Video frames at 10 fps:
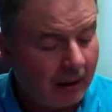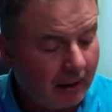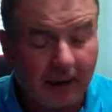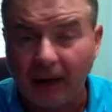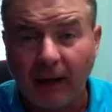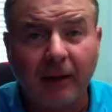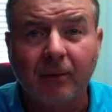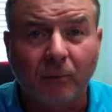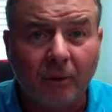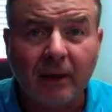and I
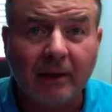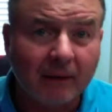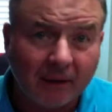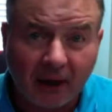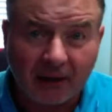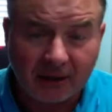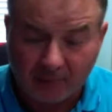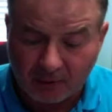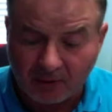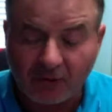could read the
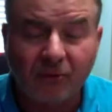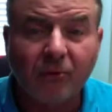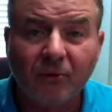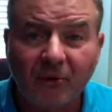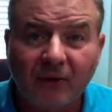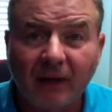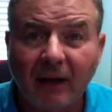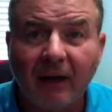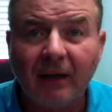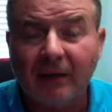document through the
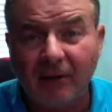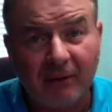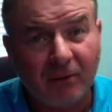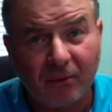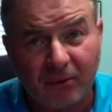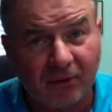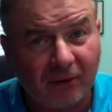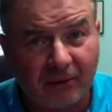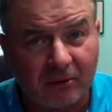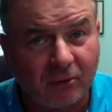1080 and even through the
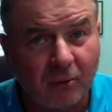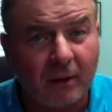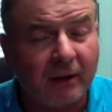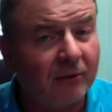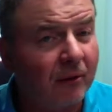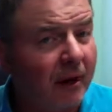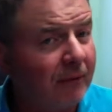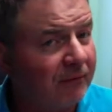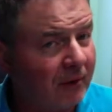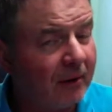720. So
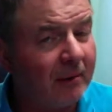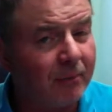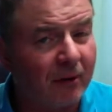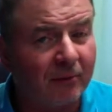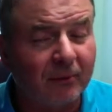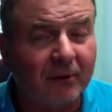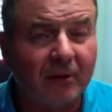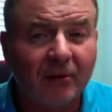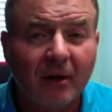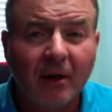I'm very impressed with
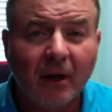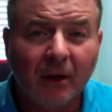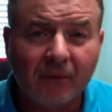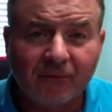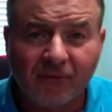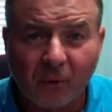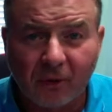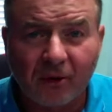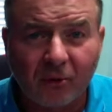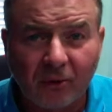this.
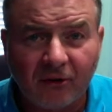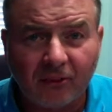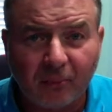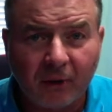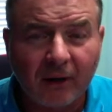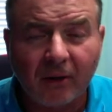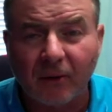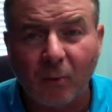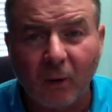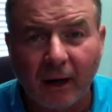140 degree spread on
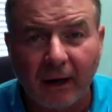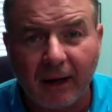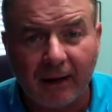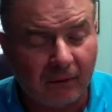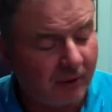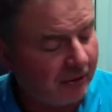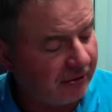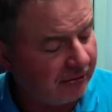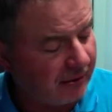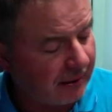the wide angle on
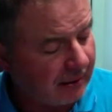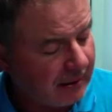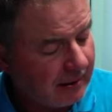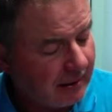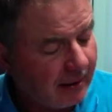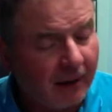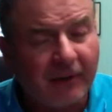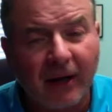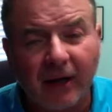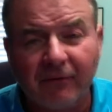this thing.
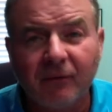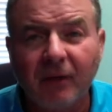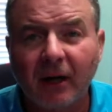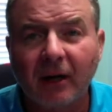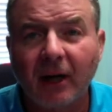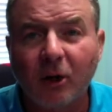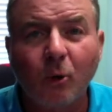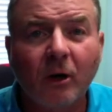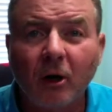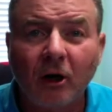Now, if you've got a lot
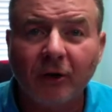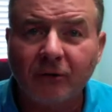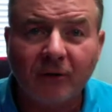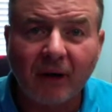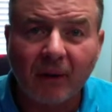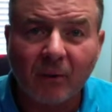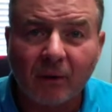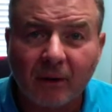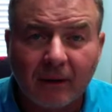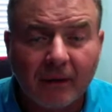going on your
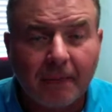network,